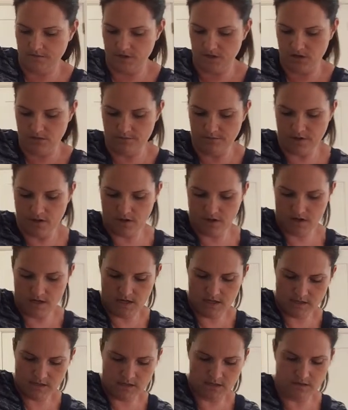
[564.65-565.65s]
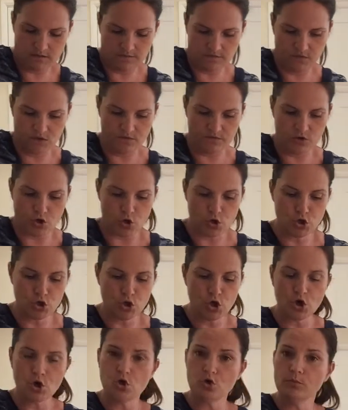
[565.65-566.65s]
combined and you've got
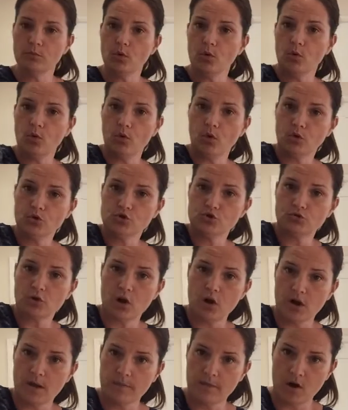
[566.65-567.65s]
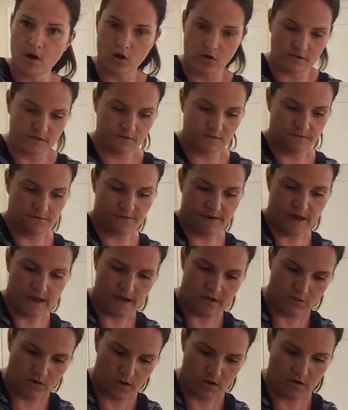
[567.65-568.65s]
no more dry parts of
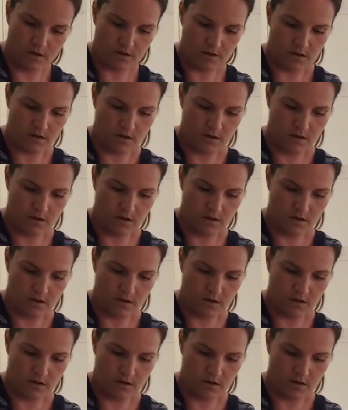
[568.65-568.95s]
flour,